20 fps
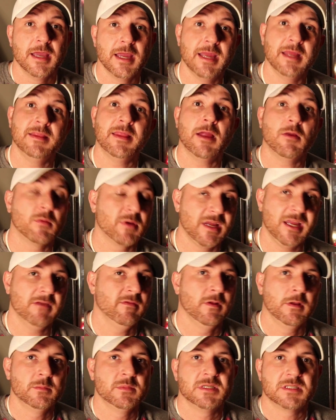and they were
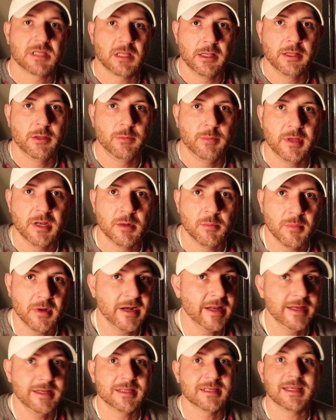giving them just a little bit of
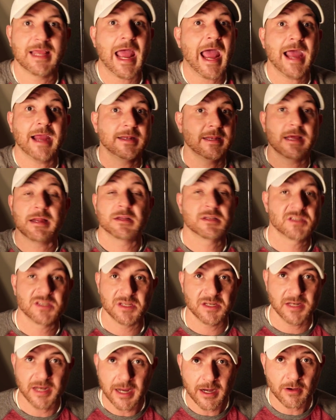money to act out a
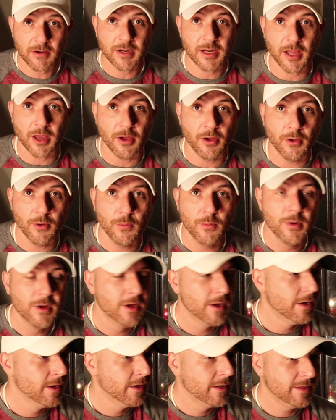scenario
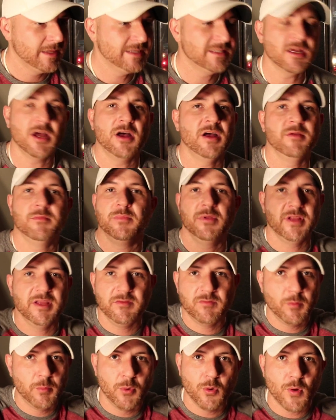these
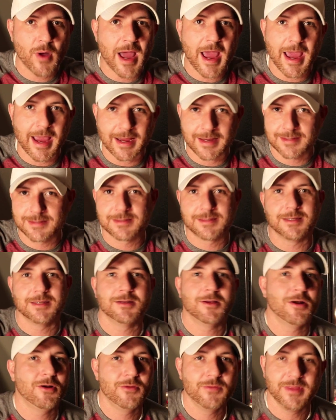unbelievable acts
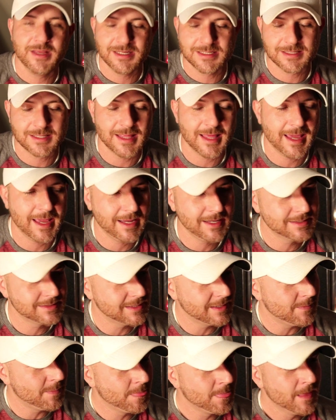and all these things
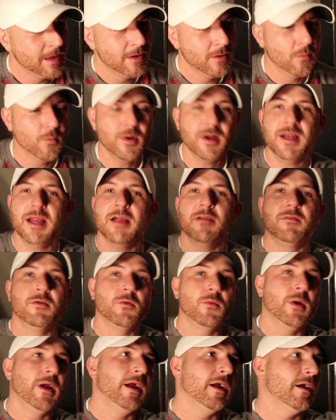and went
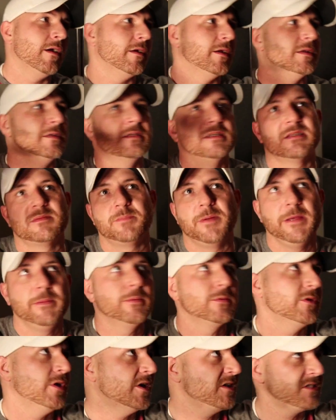everywhere and just
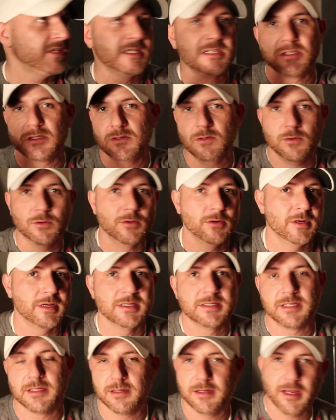people touching
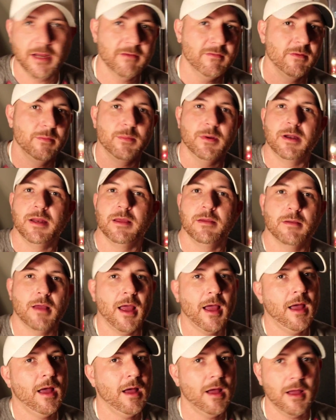stories and everybody
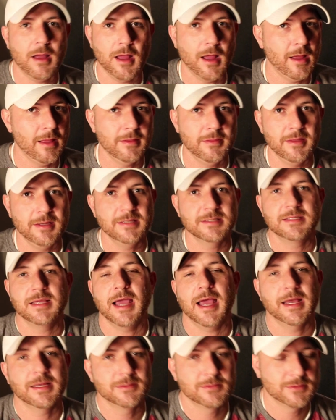ah these
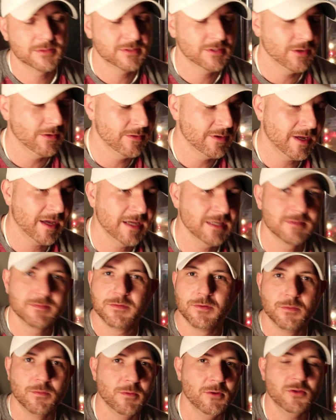guys are so nice
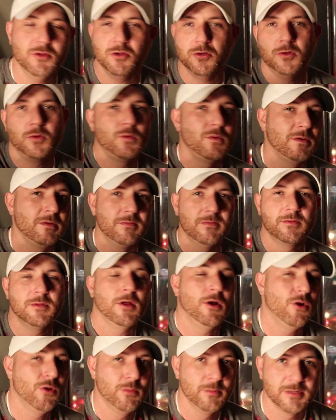for what they're doing for the
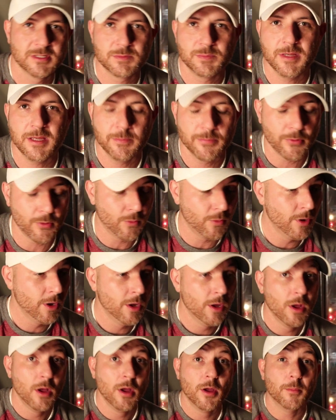homeless people
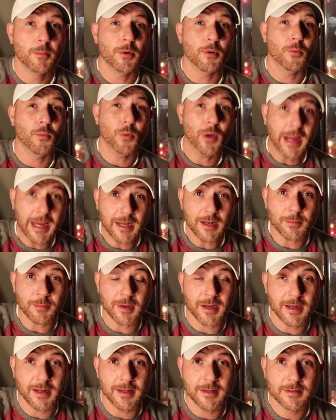but wait a
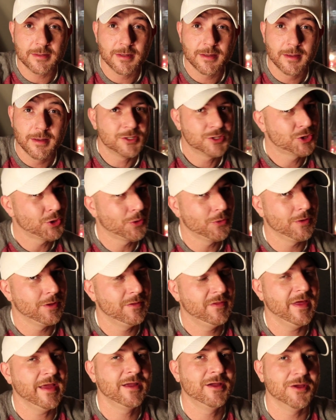minute surely
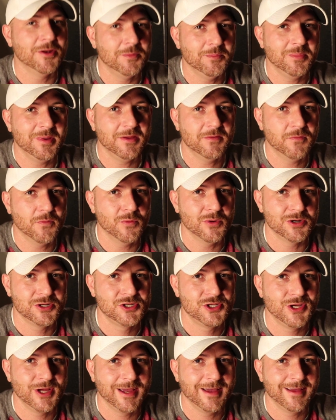they couldn't be full of
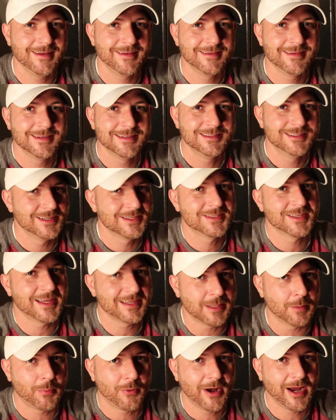shit just
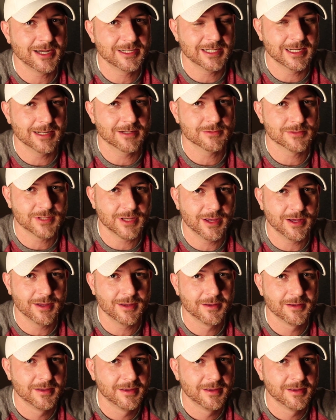like the prank channels huh